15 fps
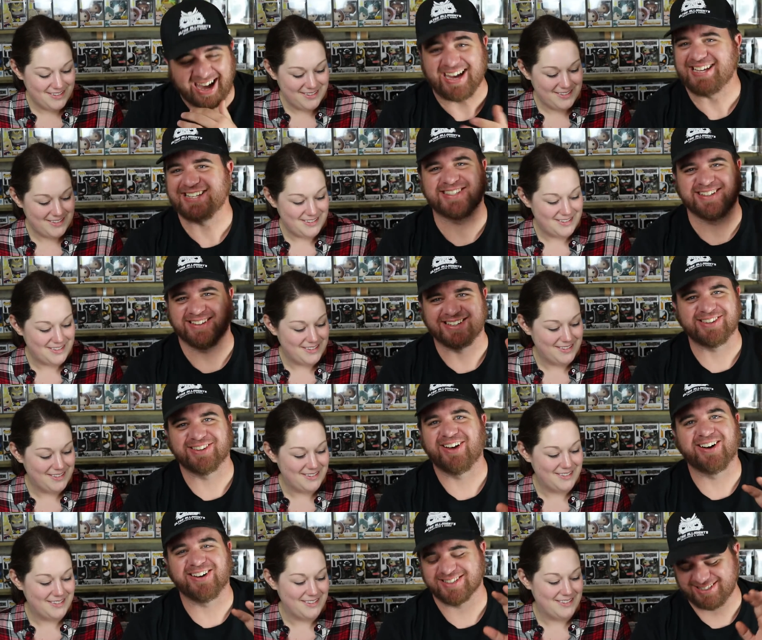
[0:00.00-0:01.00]
Speaker 1: instantly
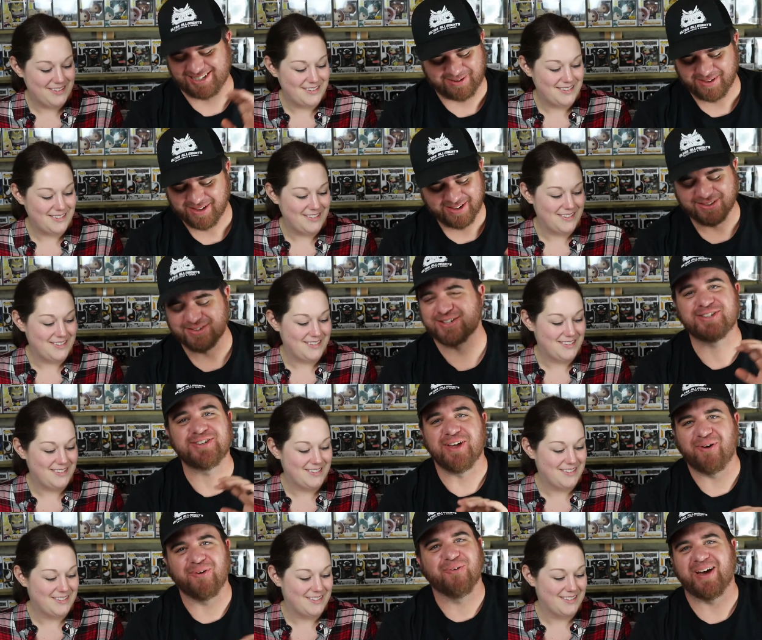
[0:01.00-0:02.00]
lost. I,
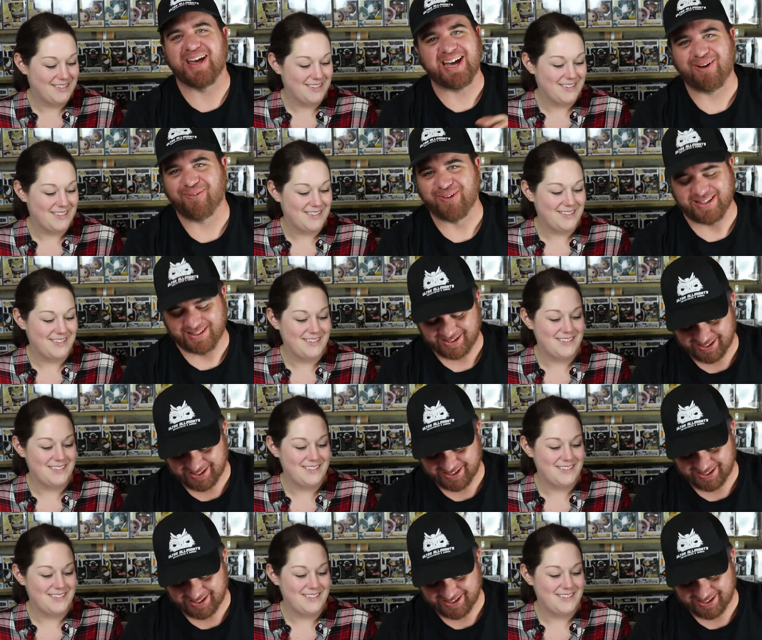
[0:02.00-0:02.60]
there's no way I win